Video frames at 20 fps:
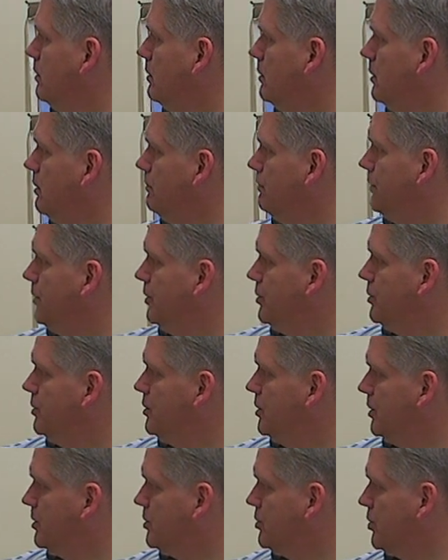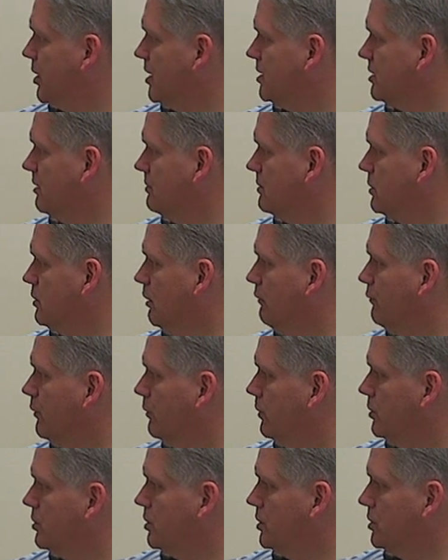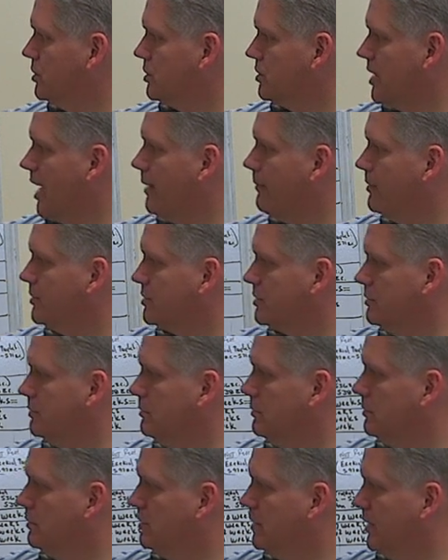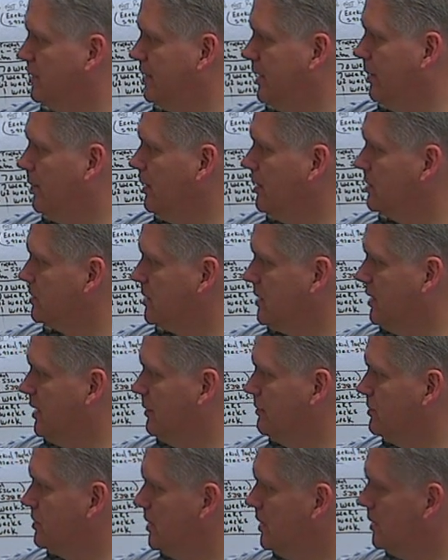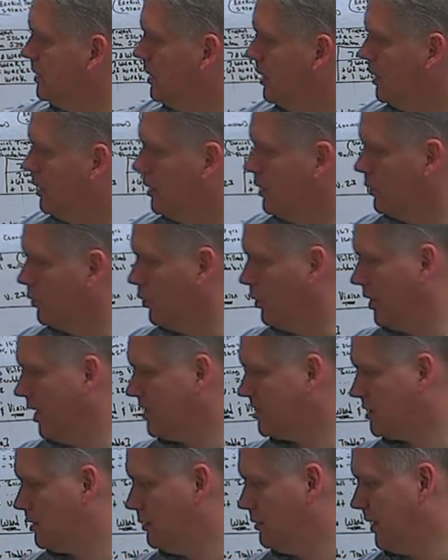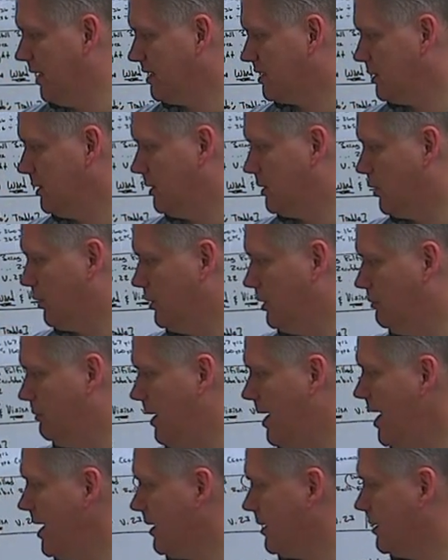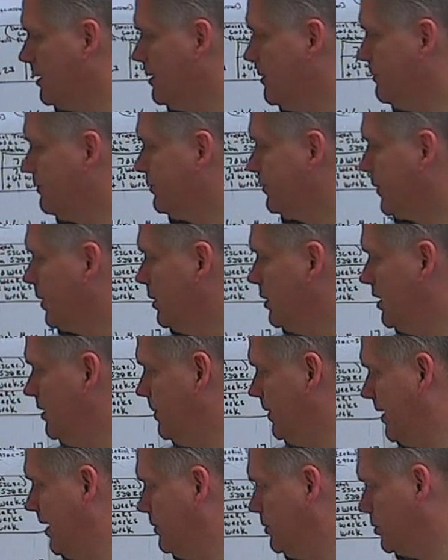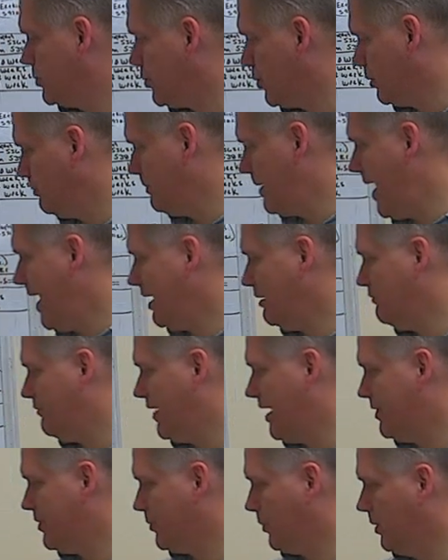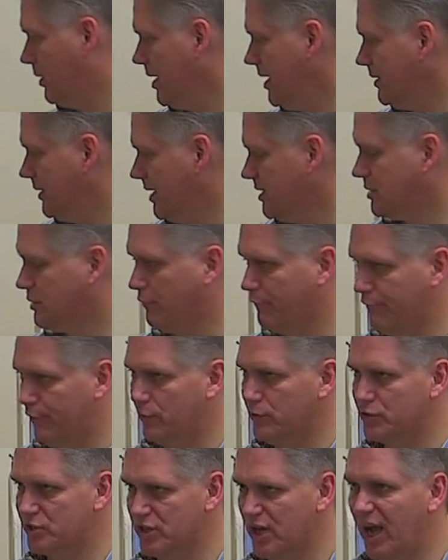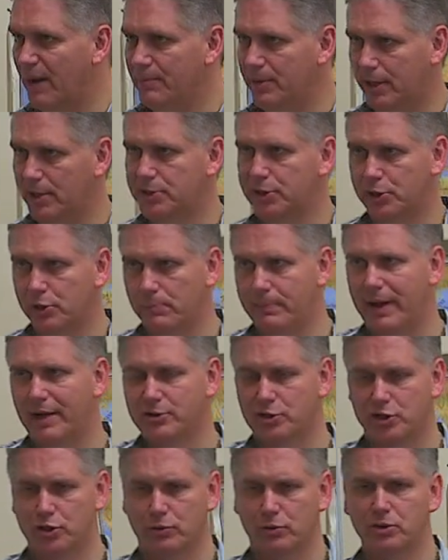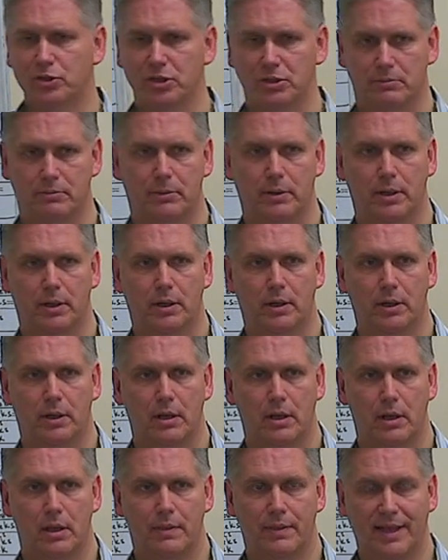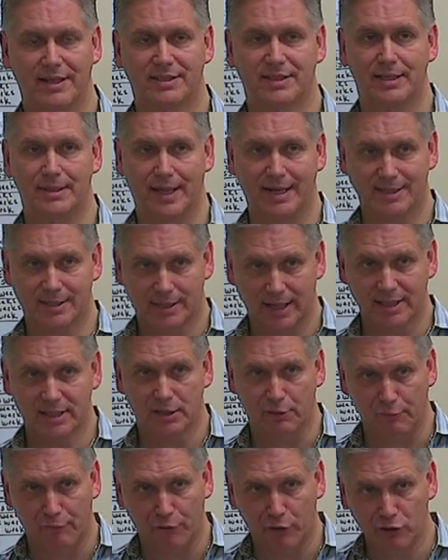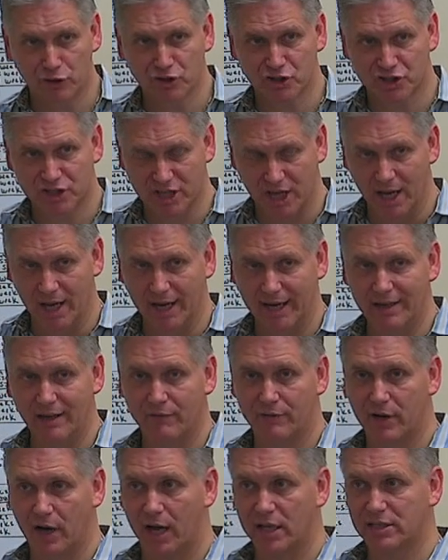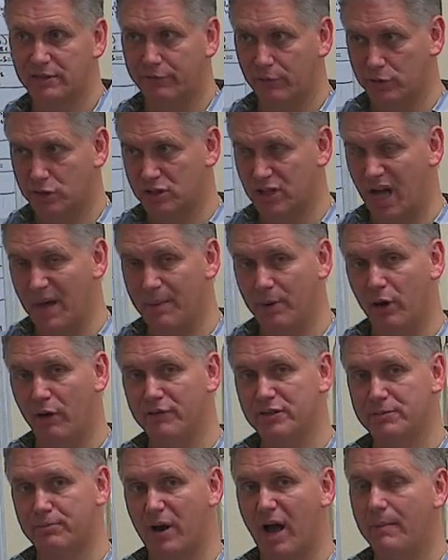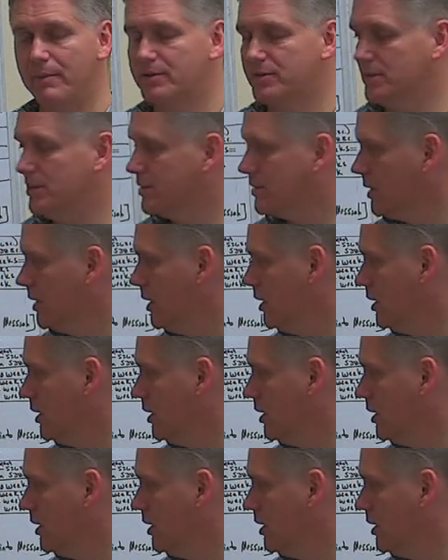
the chest of silver, which is Cyrus and Darius, he comes in. Well, that's the turning back. You begin to turn back in 528. That's the first time you get to go back to Jerusalem. That's the first sign of God's first domino of His promises.